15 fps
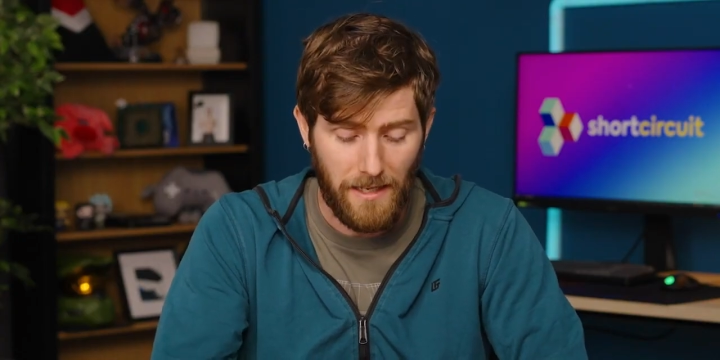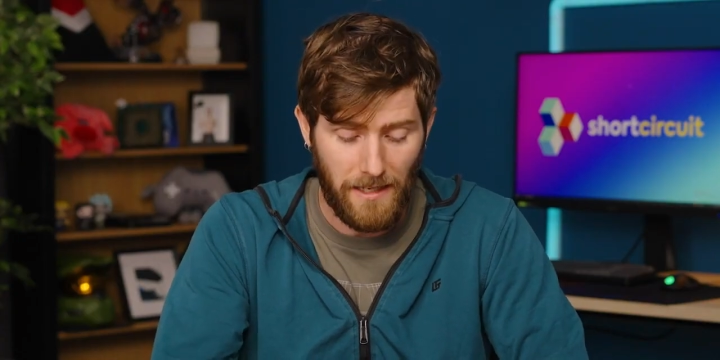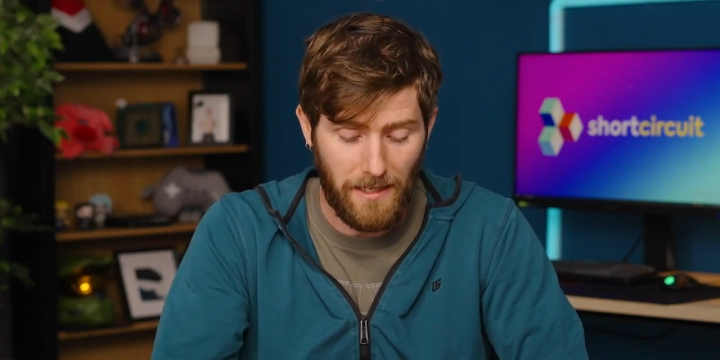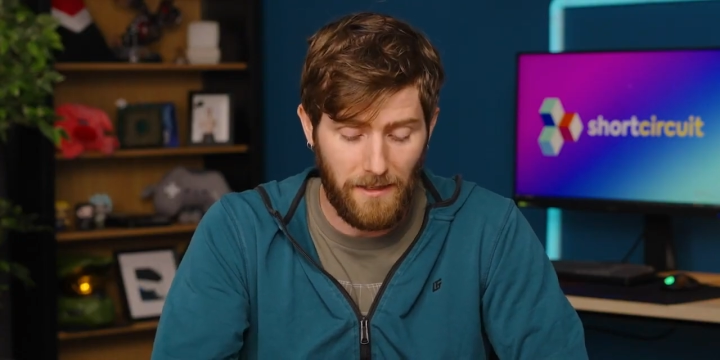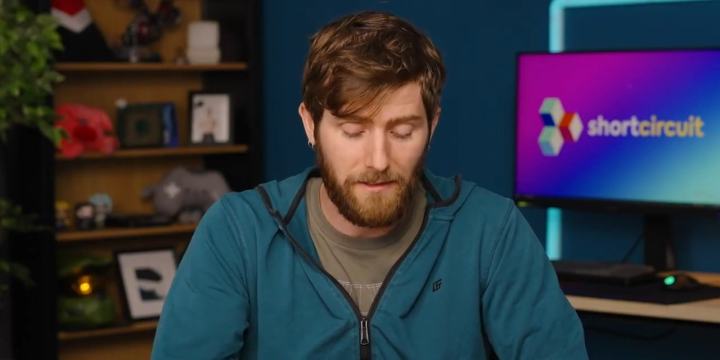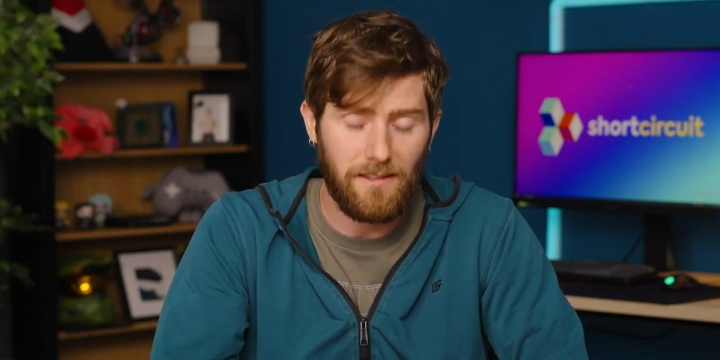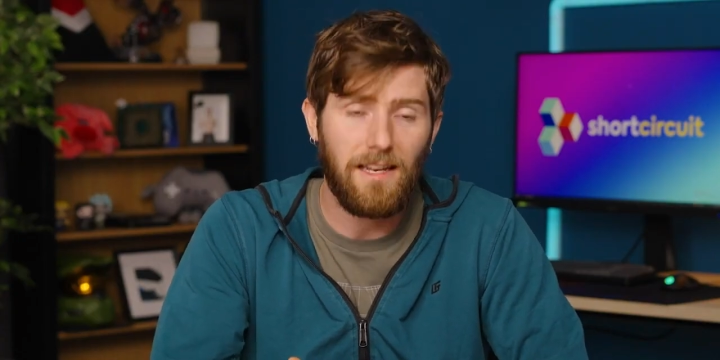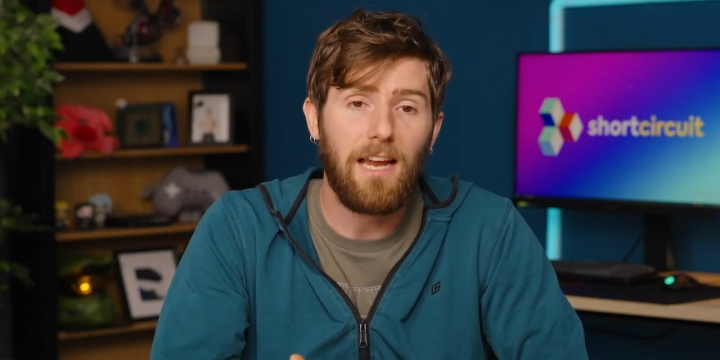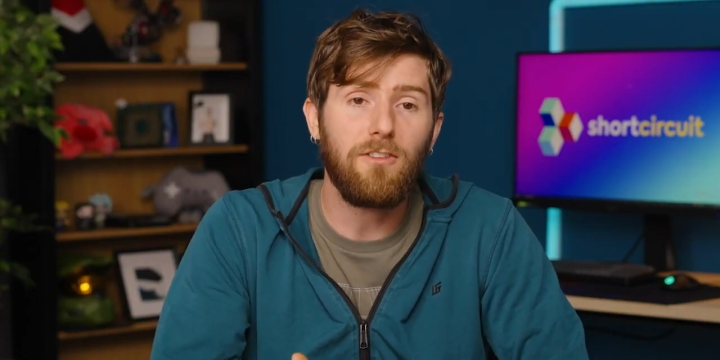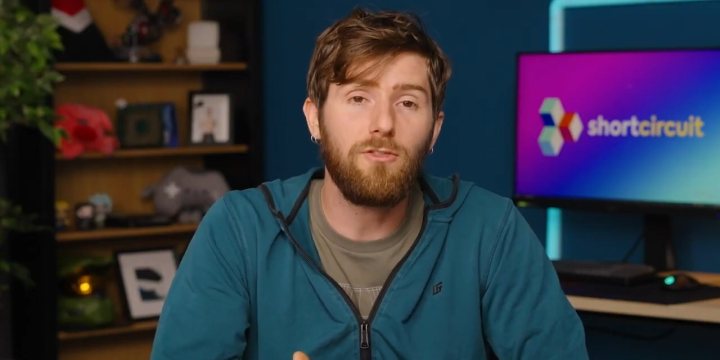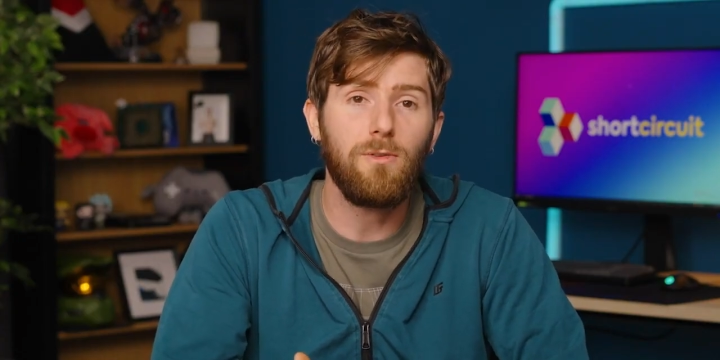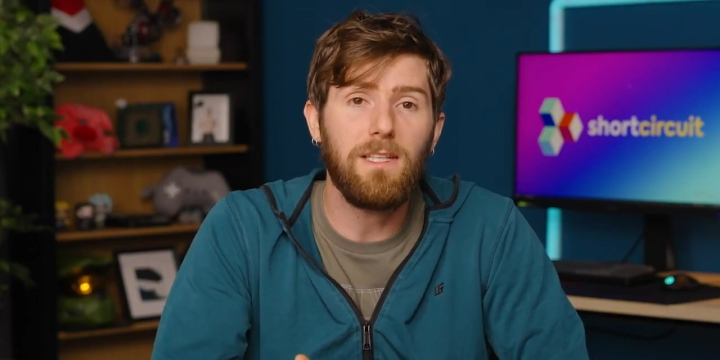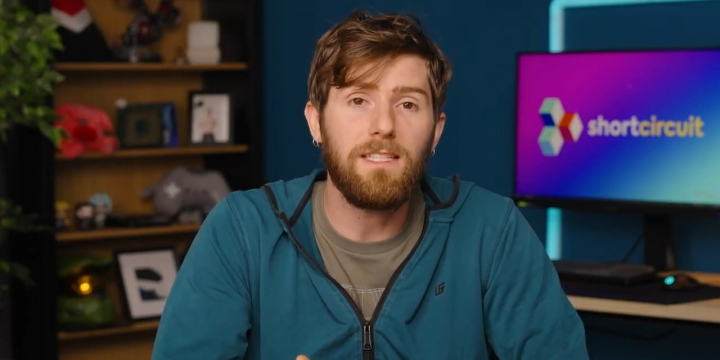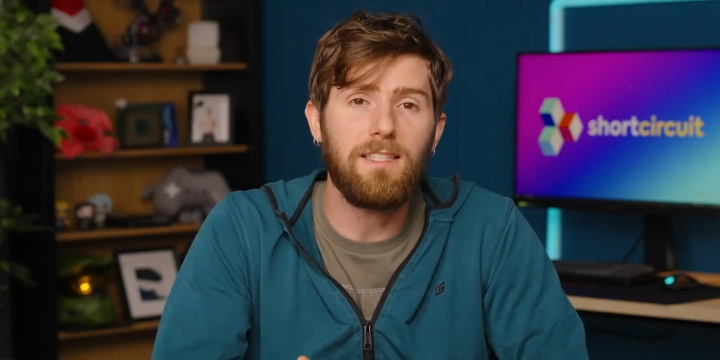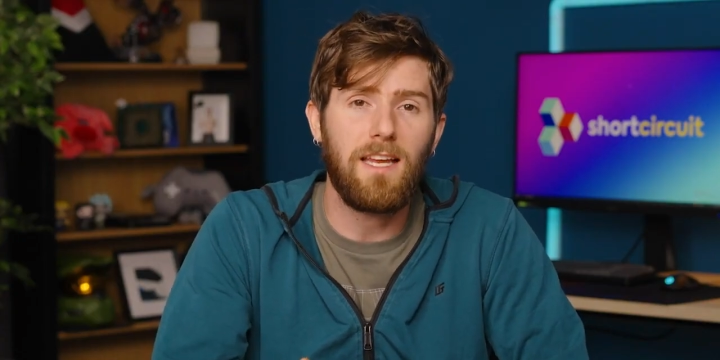is it
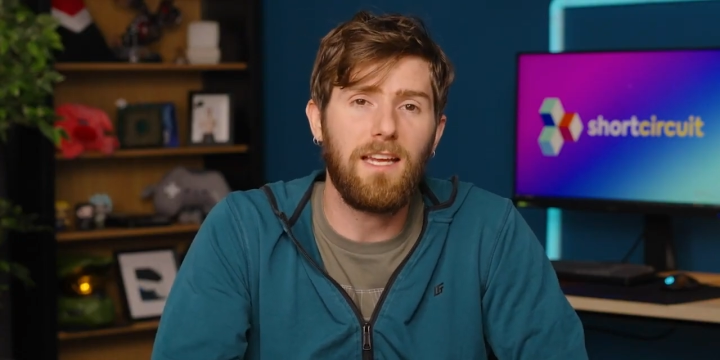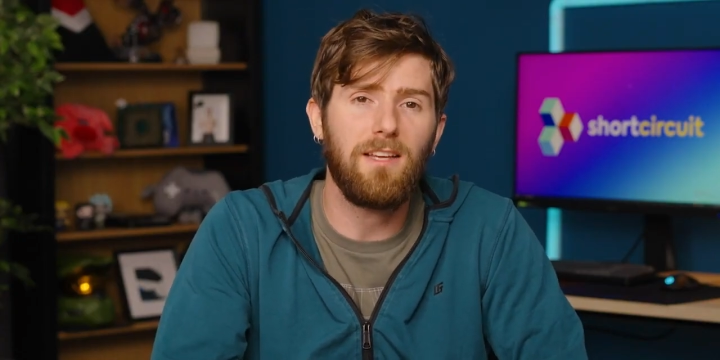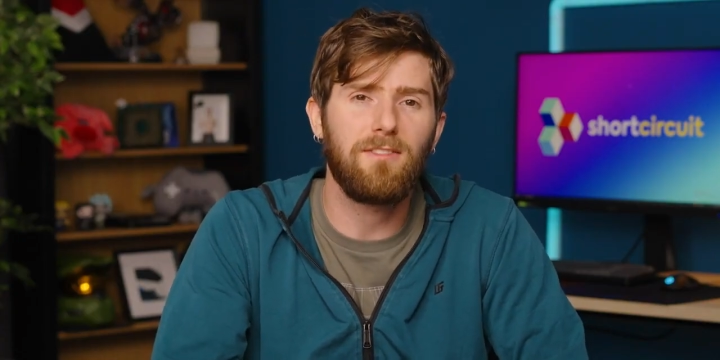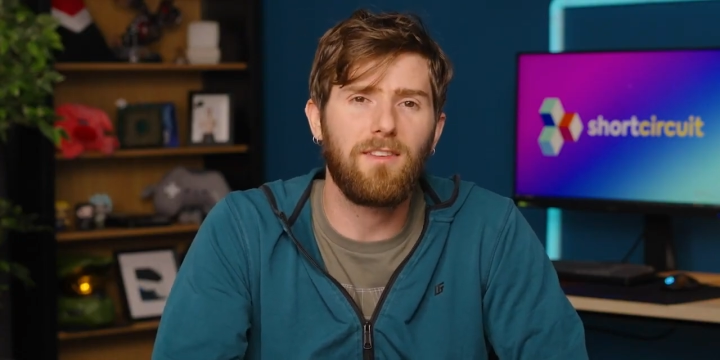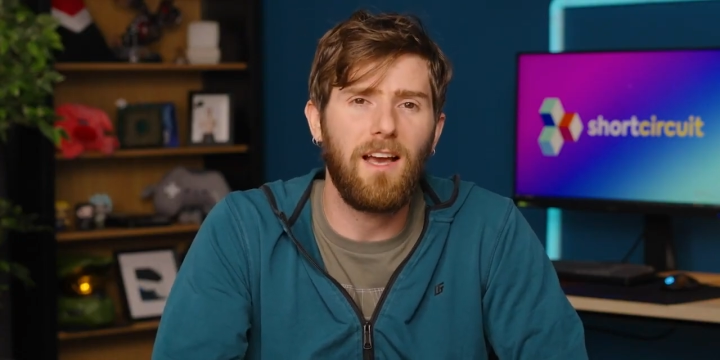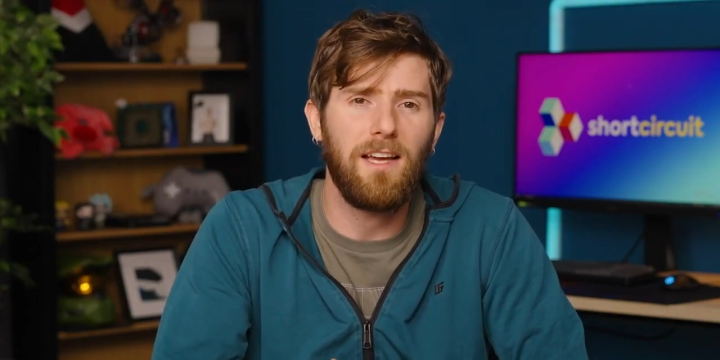actually takes,